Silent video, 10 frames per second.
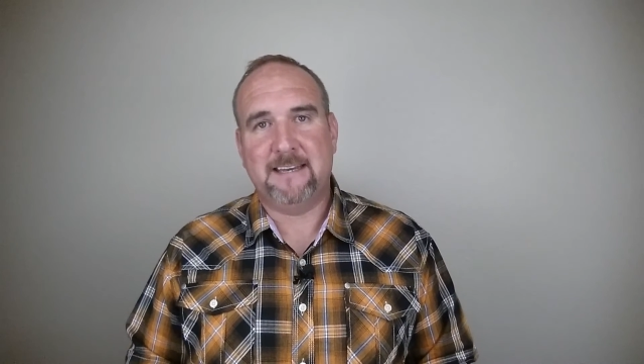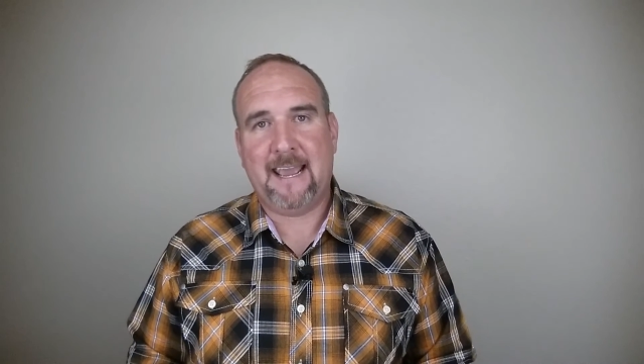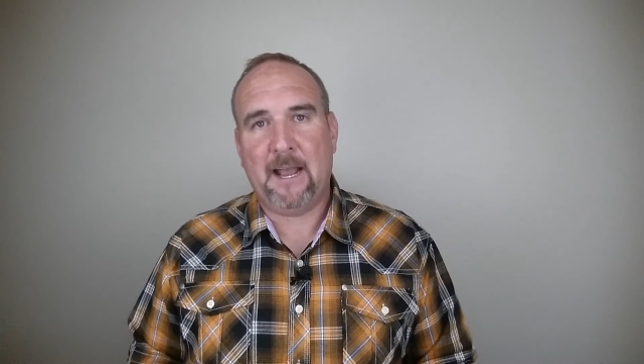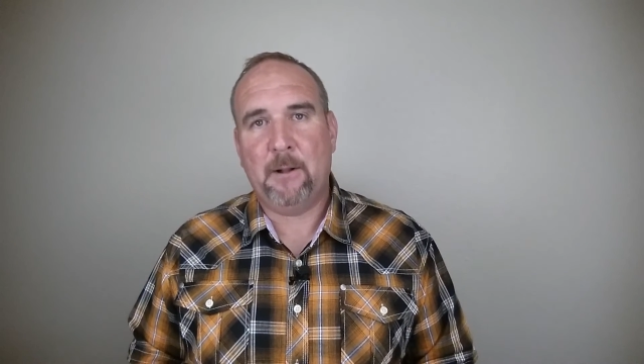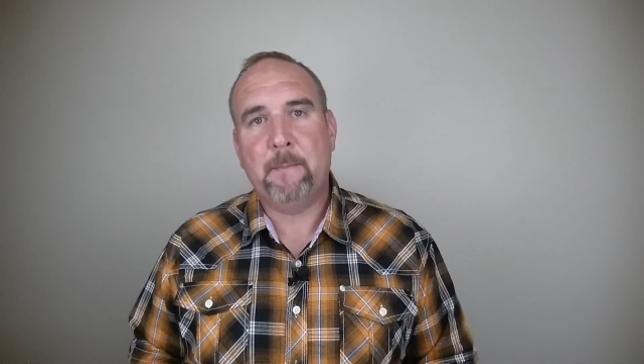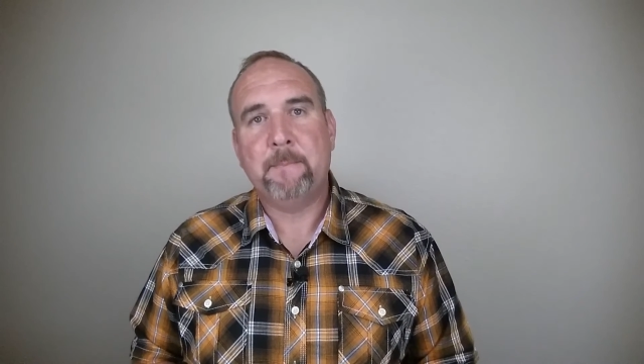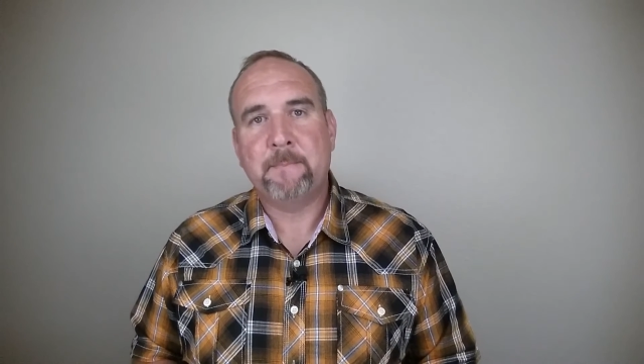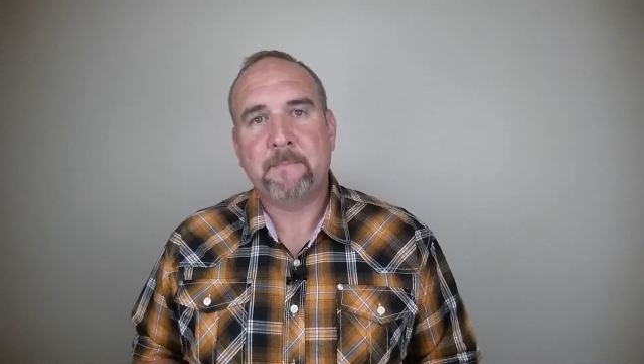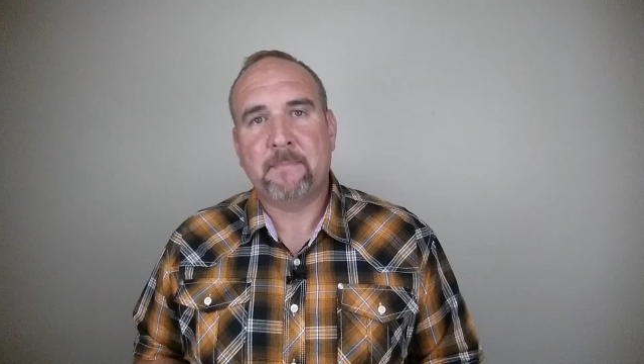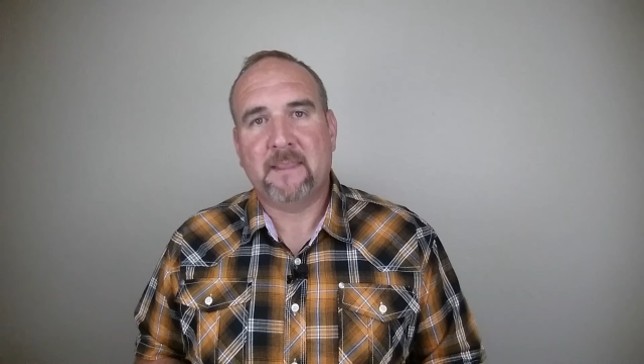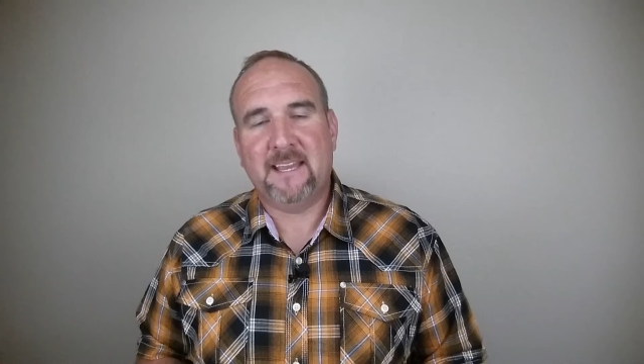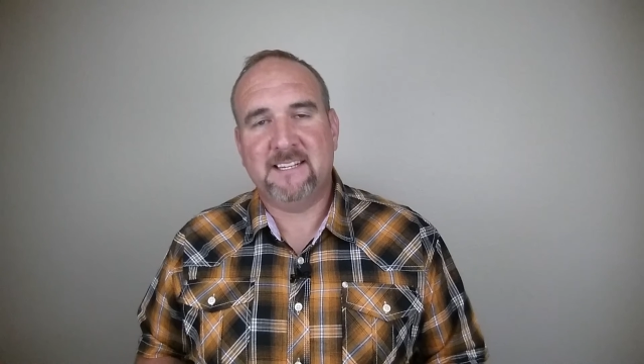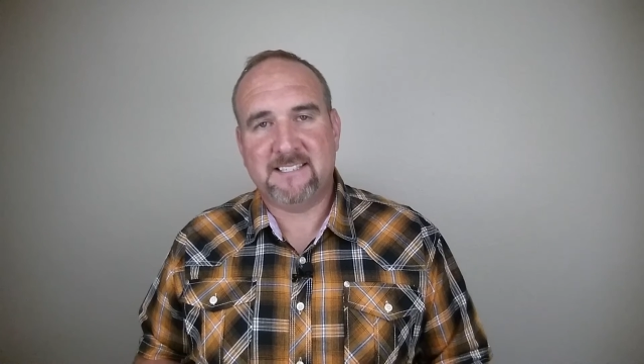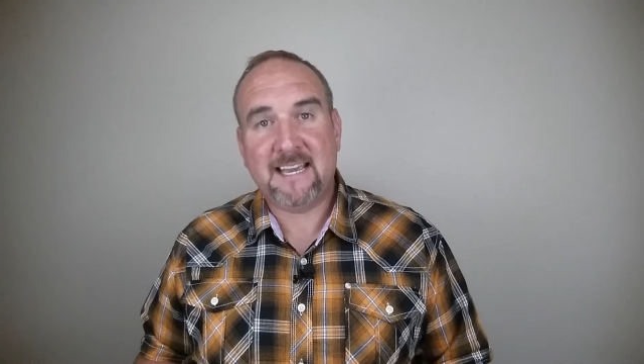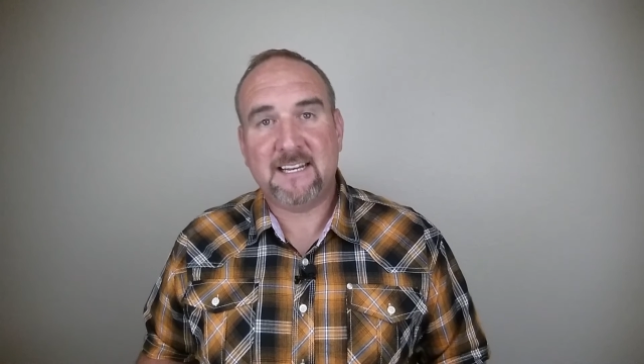Now, in
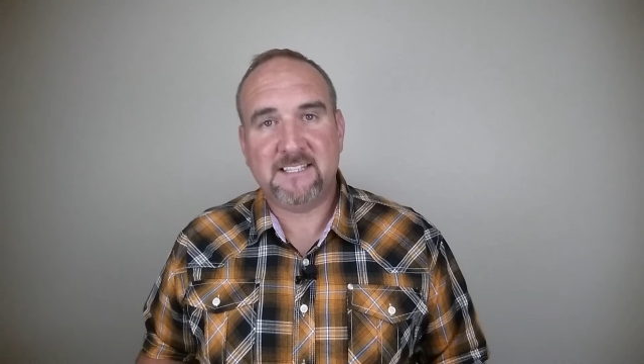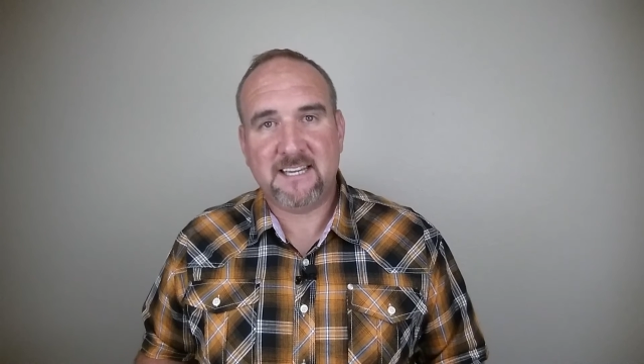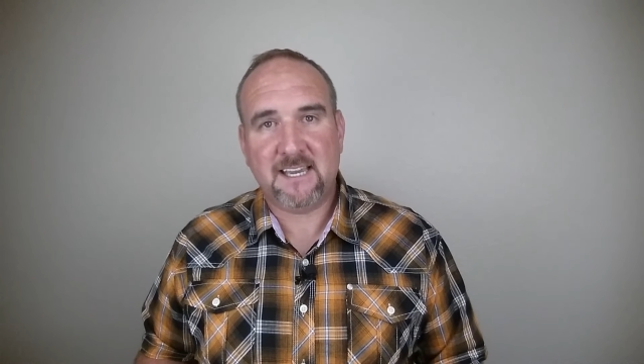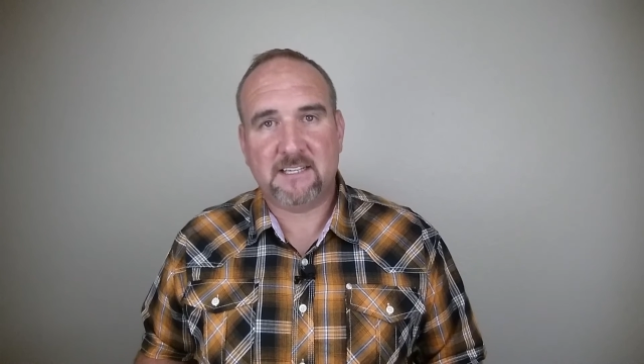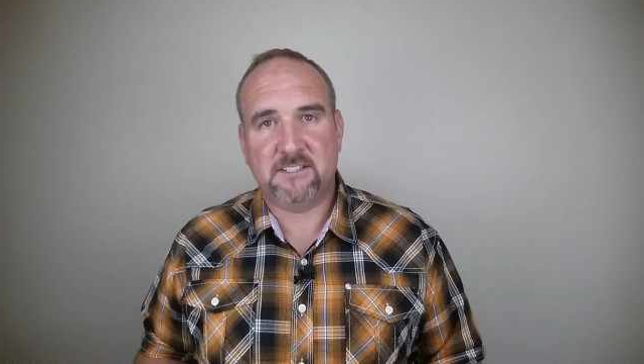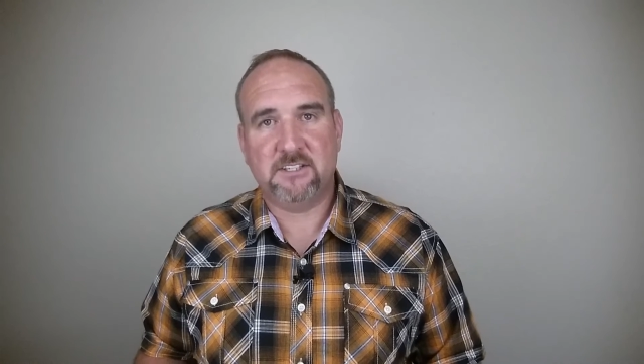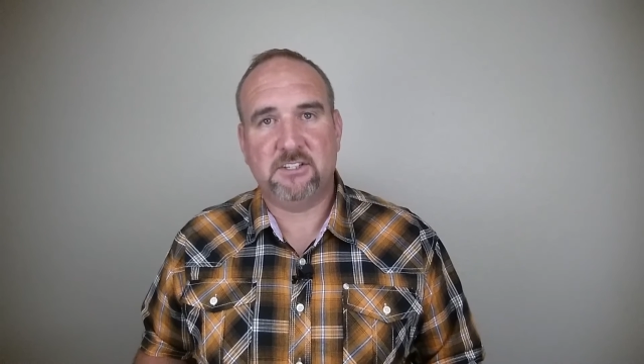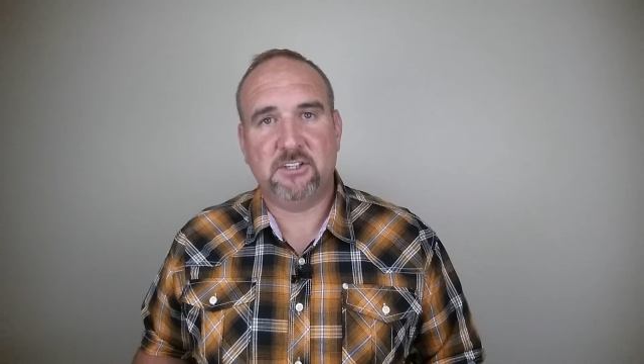the state of Texas,